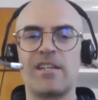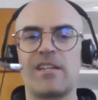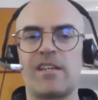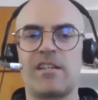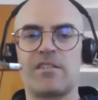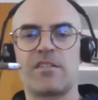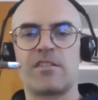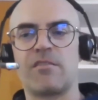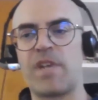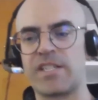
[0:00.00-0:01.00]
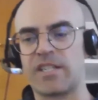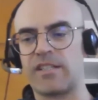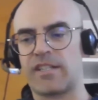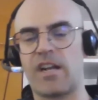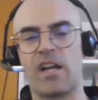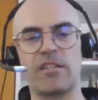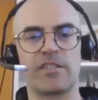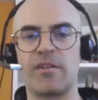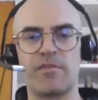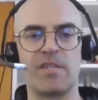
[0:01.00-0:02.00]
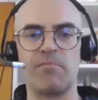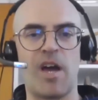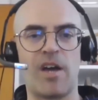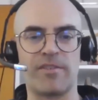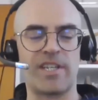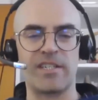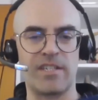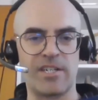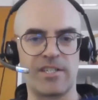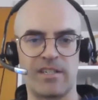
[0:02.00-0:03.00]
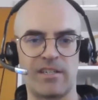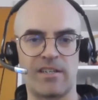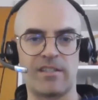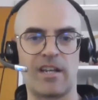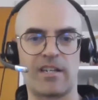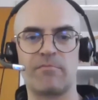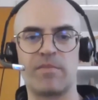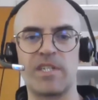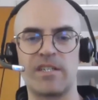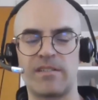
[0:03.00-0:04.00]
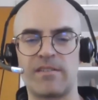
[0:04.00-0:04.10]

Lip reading: and so basically color codes the model conditionally, and that could be